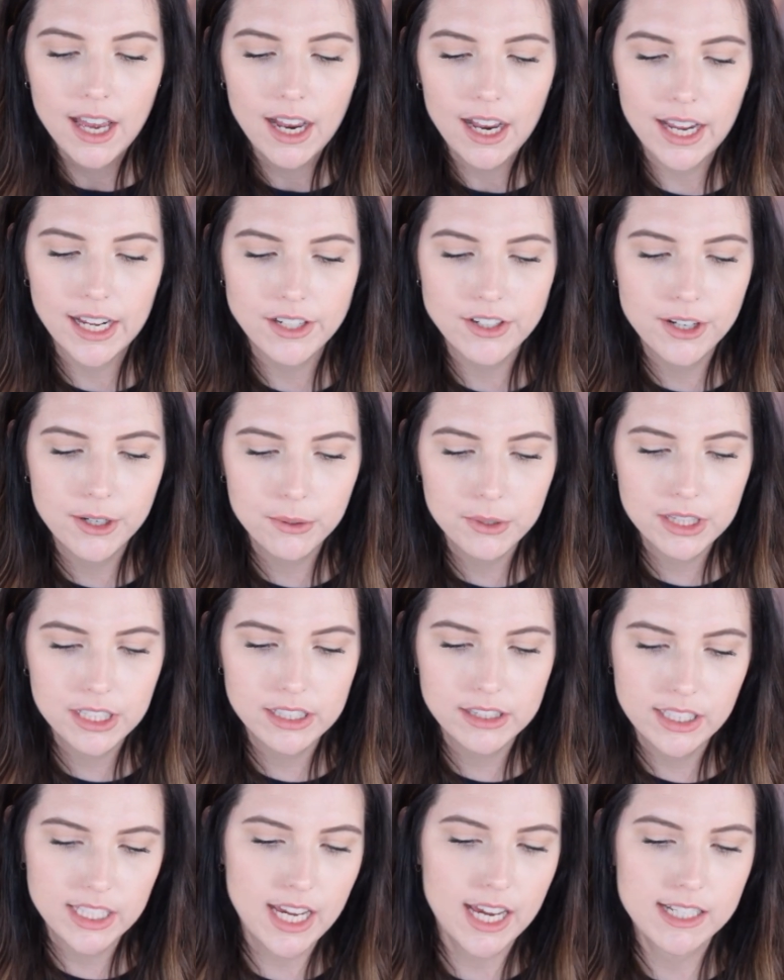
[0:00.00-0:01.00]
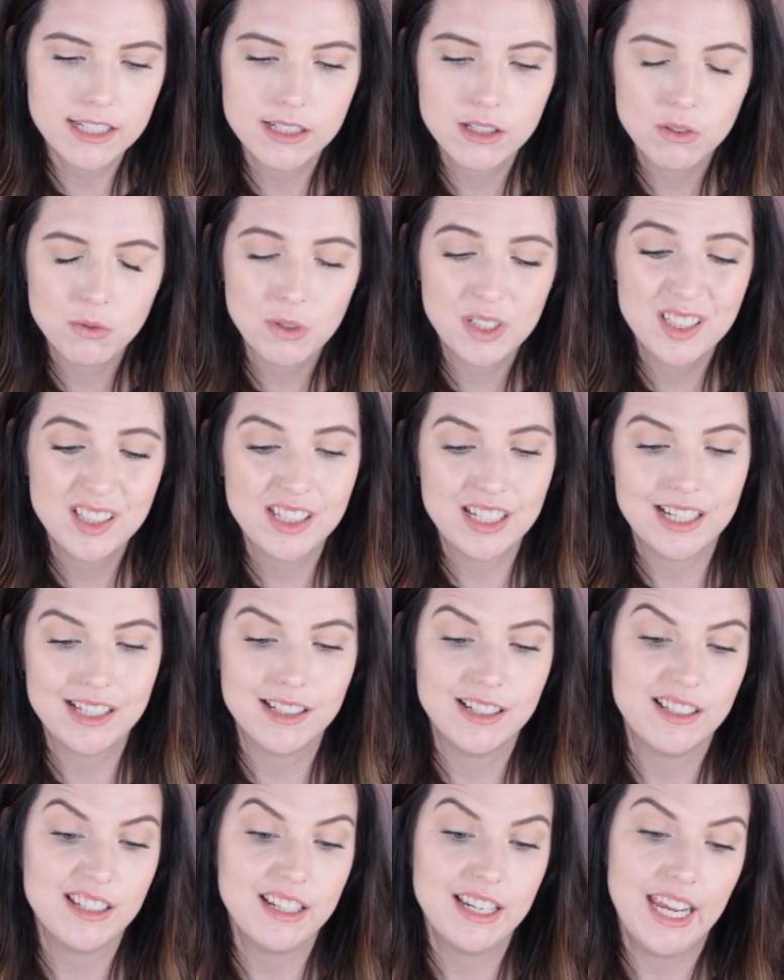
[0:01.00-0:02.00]
I know that the Essence one
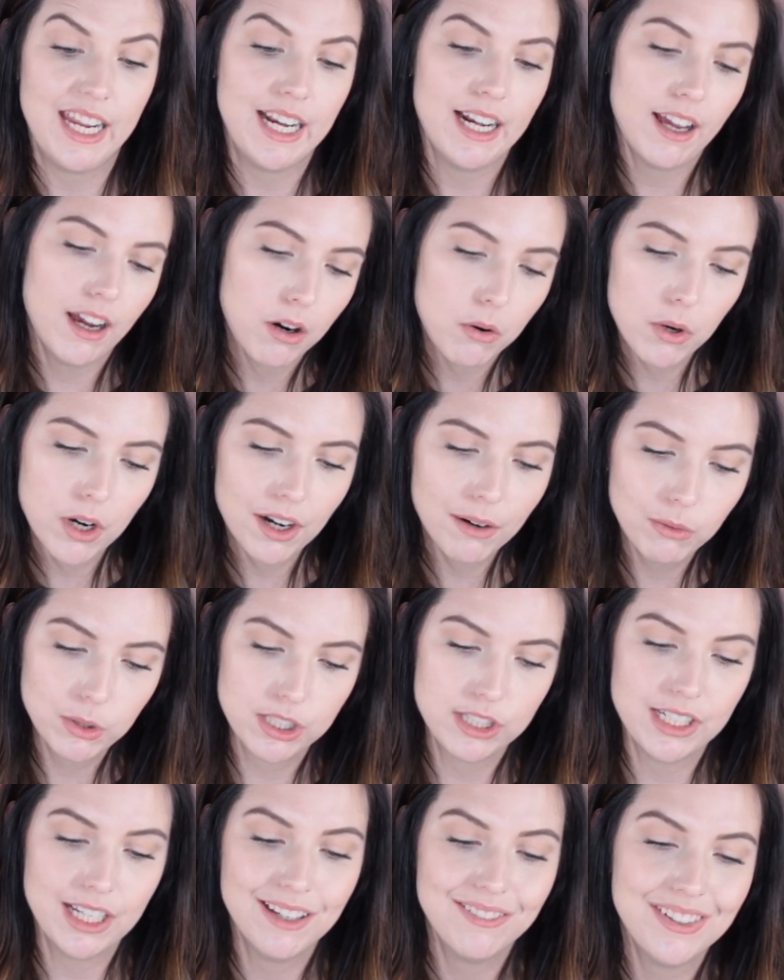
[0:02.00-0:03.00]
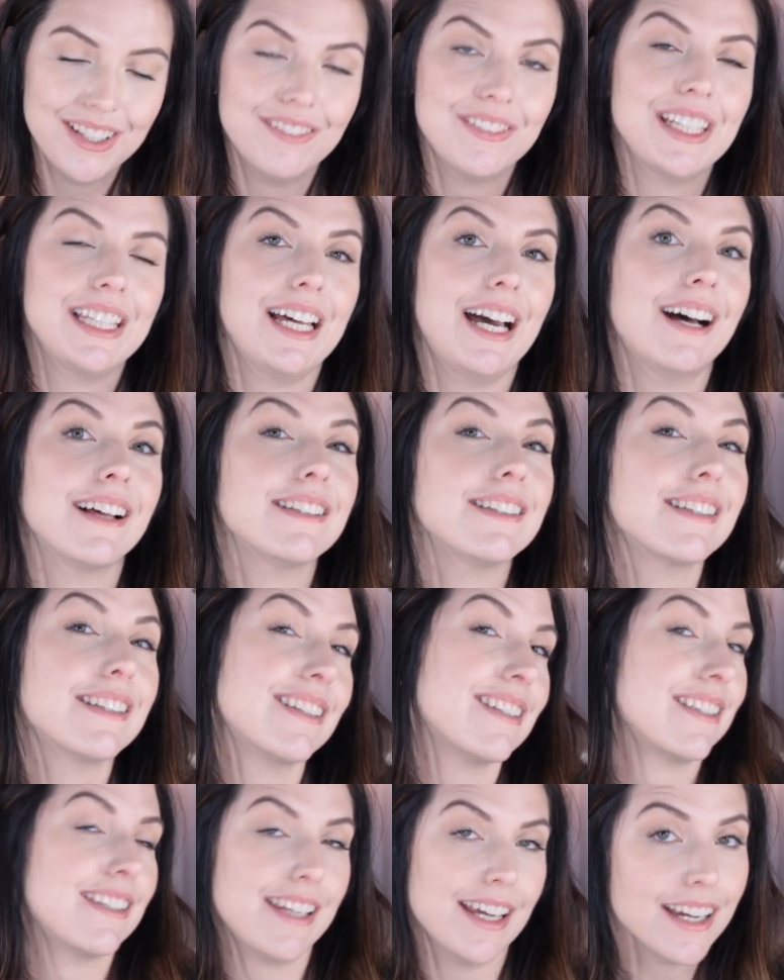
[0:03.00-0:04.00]
says it's an 8-hour. We'll see if it even
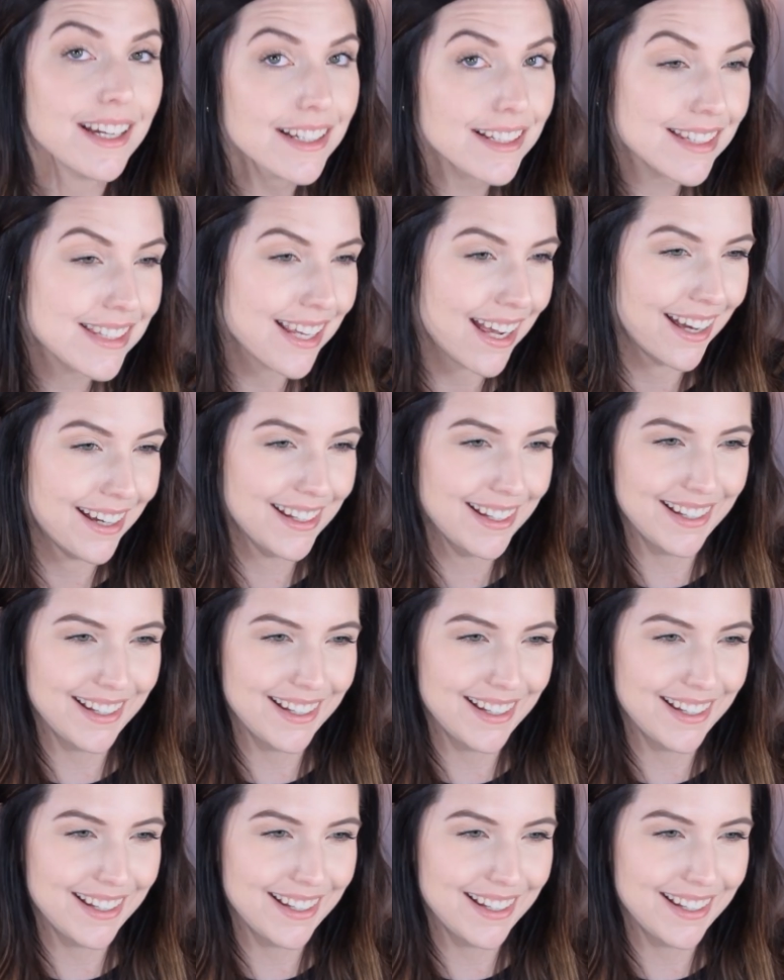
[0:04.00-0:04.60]
lasts 6.